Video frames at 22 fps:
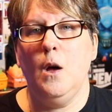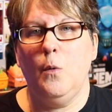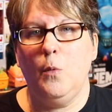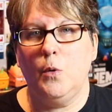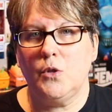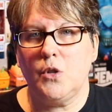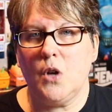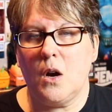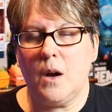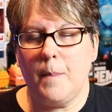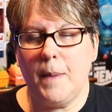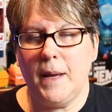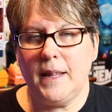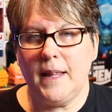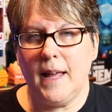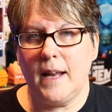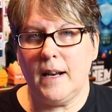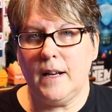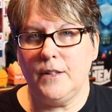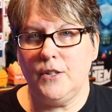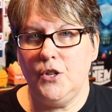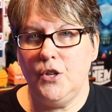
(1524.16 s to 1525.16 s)
we'll talk about
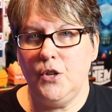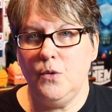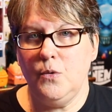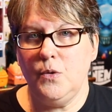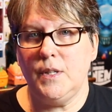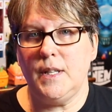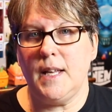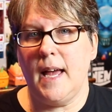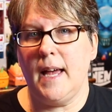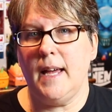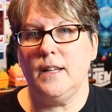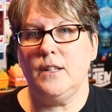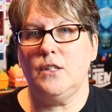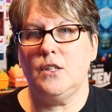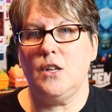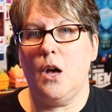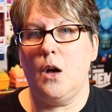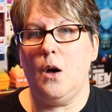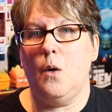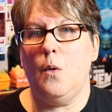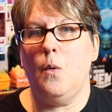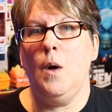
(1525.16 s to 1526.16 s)
that on Tuesday.
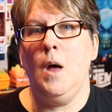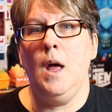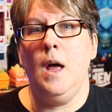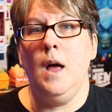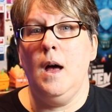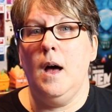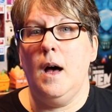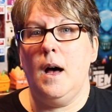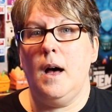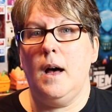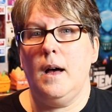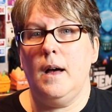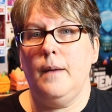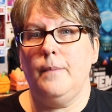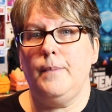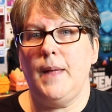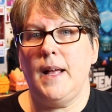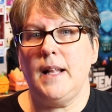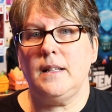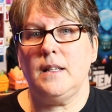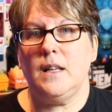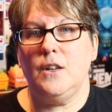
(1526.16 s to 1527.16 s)
So
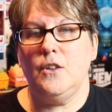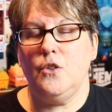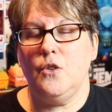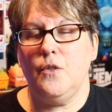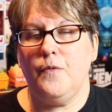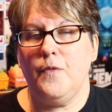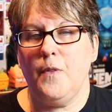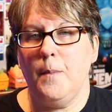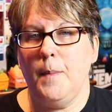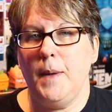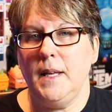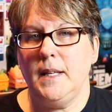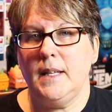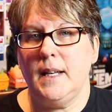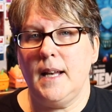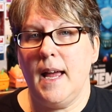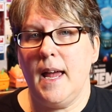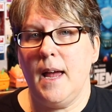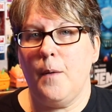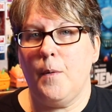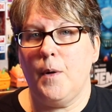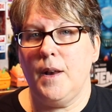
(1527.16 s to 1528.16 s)
that's going to do it for me
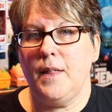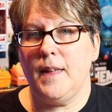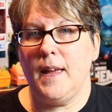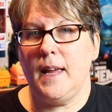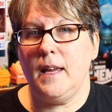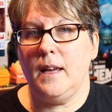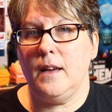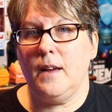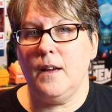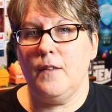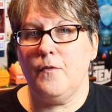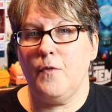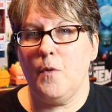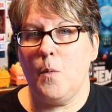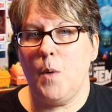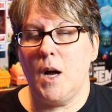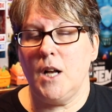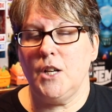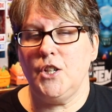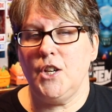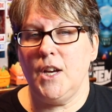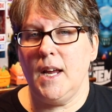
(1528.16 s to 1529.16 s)
today. I want to thank you again for
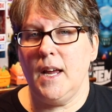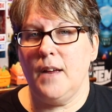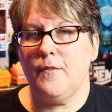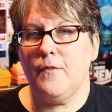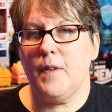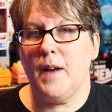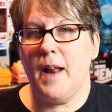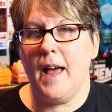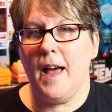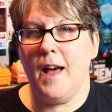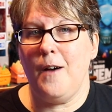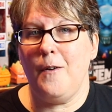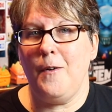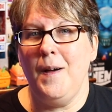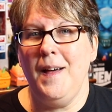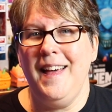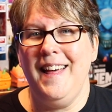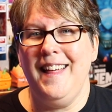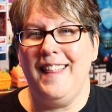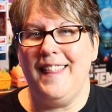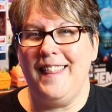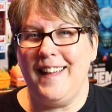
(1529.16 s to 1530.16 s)
watching. And for now,
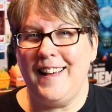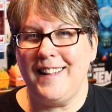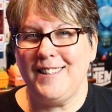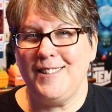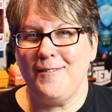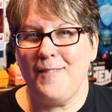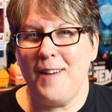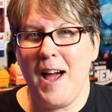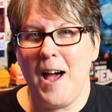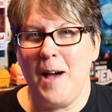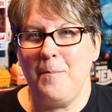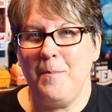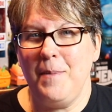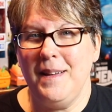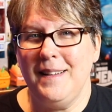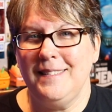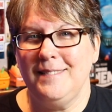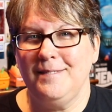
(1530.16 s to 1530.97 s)
that's a wrap.